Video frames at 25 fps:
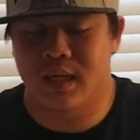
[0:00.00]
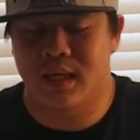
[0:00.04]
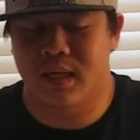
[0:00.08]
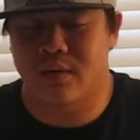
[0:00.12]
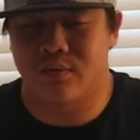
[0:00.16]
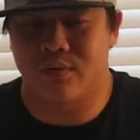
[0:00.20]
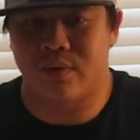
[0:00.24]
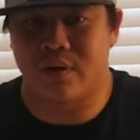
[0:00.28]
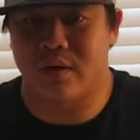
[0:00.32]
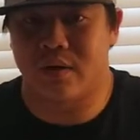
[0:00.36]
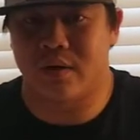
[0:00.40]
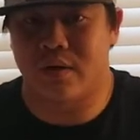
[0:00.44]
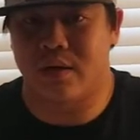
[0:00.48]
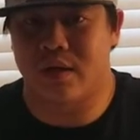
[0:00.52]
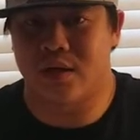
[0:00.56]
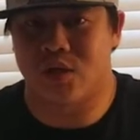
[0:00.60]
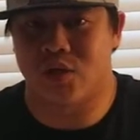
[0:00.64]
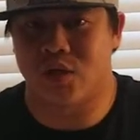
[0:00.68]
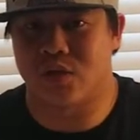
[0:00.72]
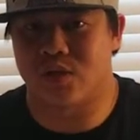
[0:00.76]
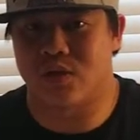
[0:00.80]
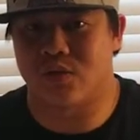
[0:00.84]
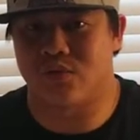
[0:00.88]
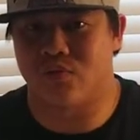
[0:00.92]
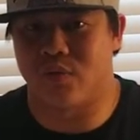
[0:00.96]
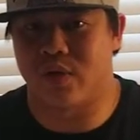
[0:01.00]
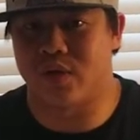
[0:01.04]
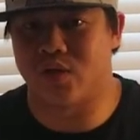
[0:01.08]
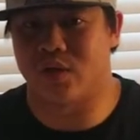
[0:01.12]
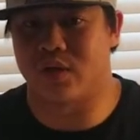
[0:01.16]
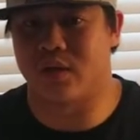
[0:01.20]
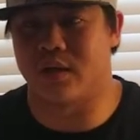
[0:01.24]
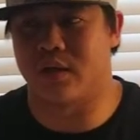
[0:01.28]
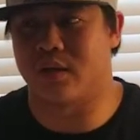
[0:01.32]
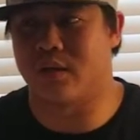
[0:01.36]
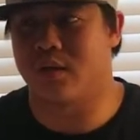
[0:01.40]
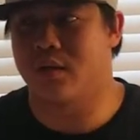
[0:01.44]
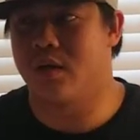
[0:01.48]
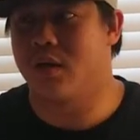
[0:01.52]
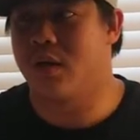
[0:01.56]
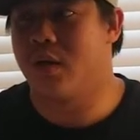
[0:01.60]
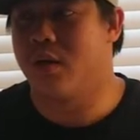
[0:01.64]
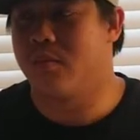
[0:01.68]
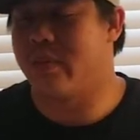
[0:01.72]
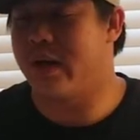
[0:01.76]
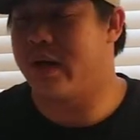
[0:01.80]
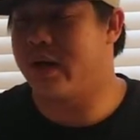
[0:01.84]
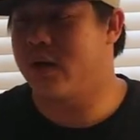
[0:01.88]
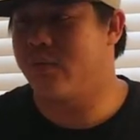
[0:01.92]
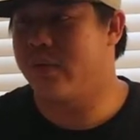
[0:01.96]
rather than just rushing it.
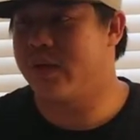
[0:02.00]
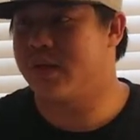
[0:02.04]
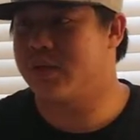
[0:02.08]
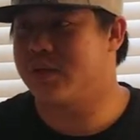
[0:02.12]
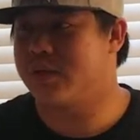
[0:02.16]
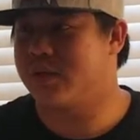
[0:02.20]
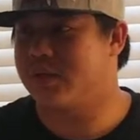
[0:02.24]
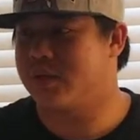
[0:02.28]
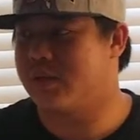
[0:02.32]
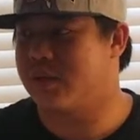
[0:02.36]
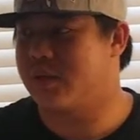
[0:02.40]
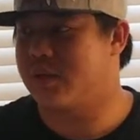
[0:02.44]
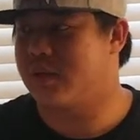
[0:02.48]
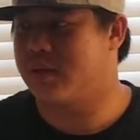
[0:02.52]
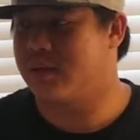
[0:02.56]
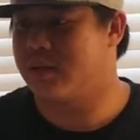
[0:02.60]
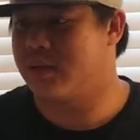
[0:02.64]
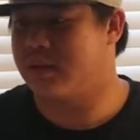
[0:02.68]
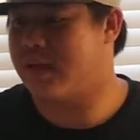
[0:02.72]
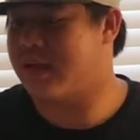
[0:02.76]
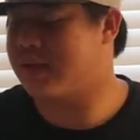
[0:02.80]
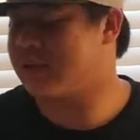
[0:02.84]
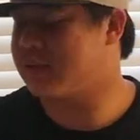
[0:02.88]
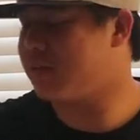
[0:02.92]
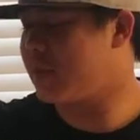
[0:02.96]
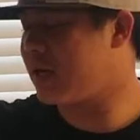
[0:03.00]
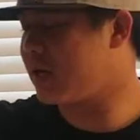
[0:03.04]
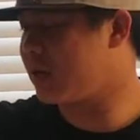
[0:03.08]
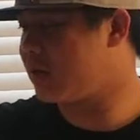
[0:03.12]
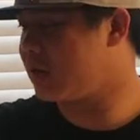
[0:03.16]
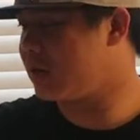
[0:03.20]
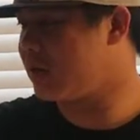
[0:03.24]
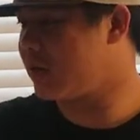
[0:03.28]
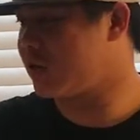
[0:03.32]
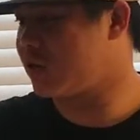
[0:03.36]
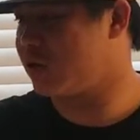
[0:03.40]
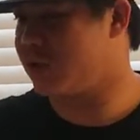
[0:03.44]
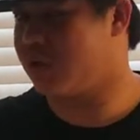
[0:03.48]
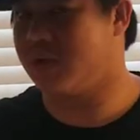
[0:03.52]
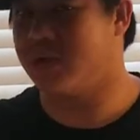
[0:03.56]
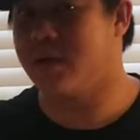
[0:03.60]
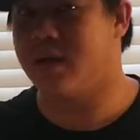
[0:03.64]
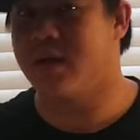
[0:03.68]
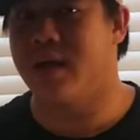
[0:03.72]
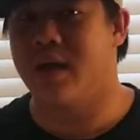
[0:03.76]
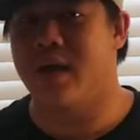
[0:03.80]
But anyways, that's my collection.